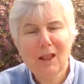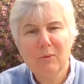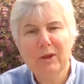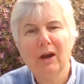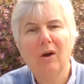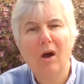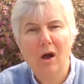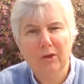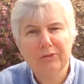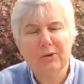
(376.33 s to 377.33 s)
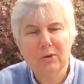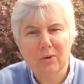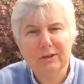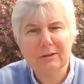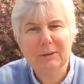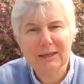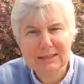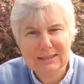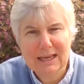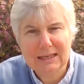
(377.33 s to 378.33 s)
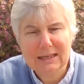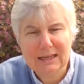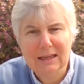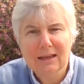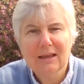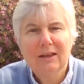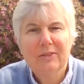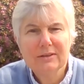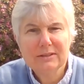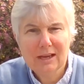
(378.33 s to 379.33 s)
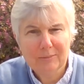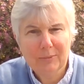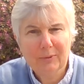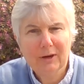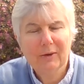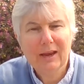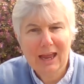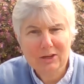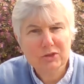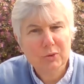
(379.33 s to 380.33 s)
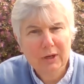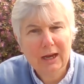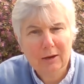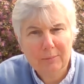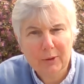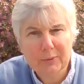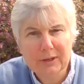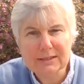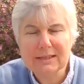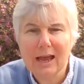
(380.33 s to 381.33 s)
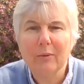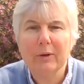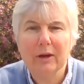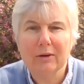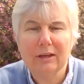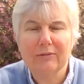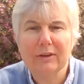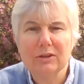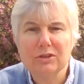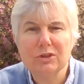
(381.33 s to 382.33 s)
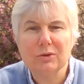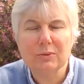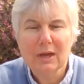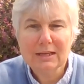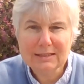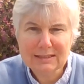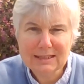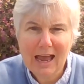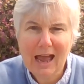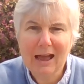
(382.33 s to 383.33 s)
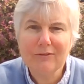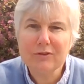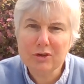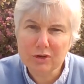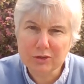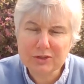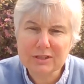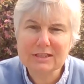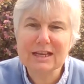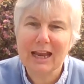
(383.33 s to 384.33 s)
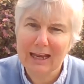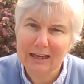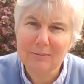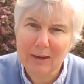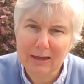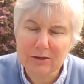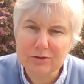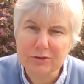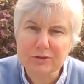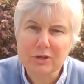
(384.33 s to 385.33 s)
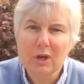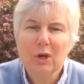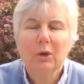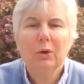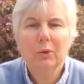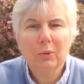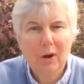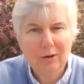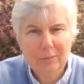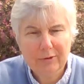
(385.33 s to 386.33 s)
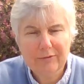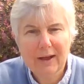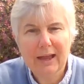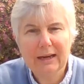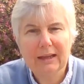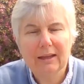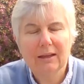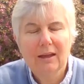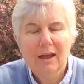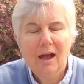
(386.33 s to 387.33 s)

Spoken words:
We are also going to be extending the temporary extra care bonus that we are giving to staff, nurses, and managers who are providing